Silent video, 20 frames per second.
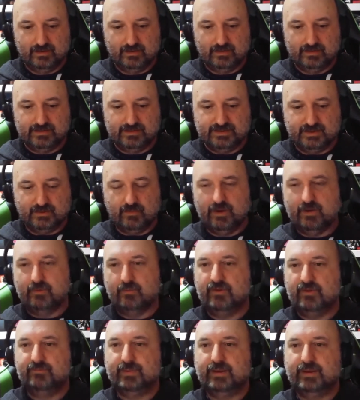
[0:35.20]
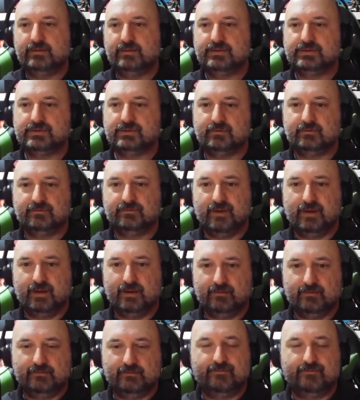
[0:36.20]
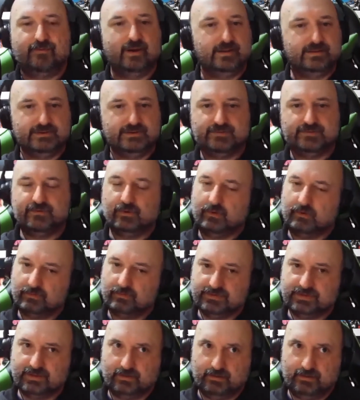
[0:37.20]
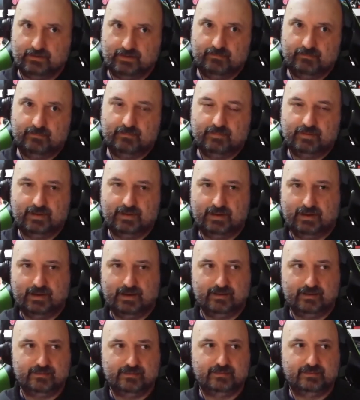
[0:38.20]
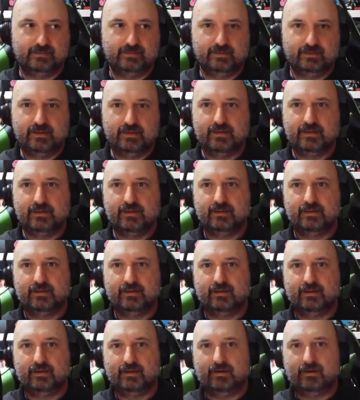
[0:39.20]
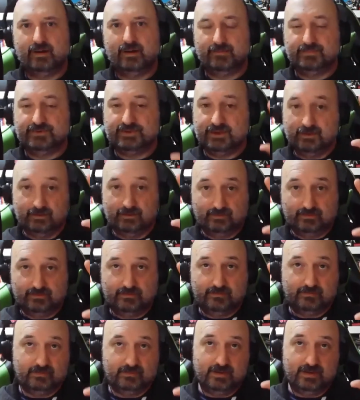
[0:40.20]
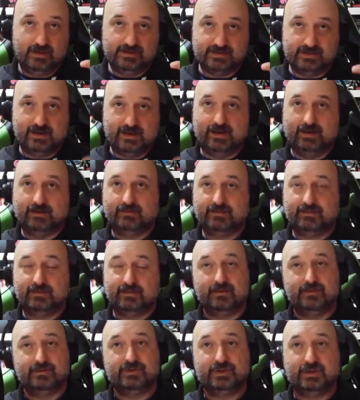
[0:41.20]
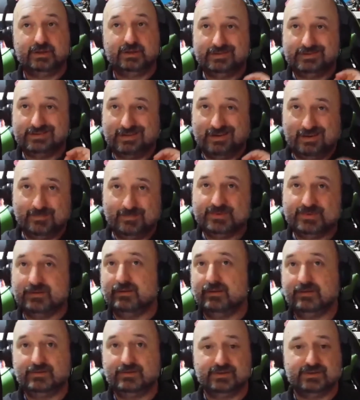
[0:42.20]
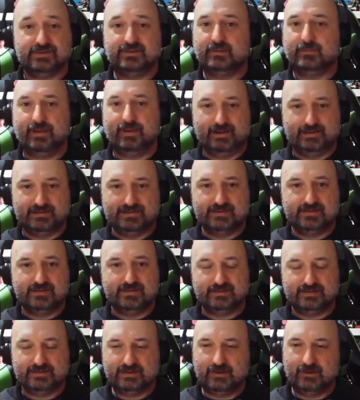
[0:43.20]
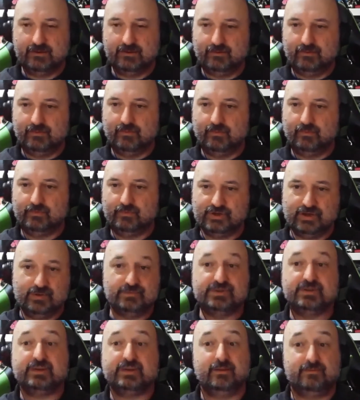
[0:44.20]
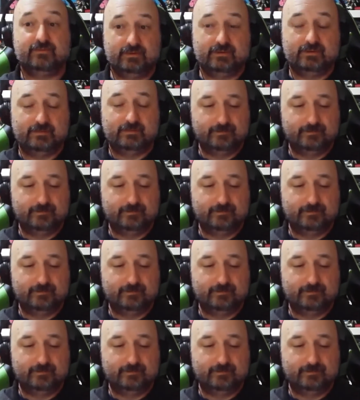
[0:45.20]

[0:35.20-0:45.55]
So we've been sort of like friends for a long time, and I absolutely, as an actor, she is absolutely just the best. So she was a given.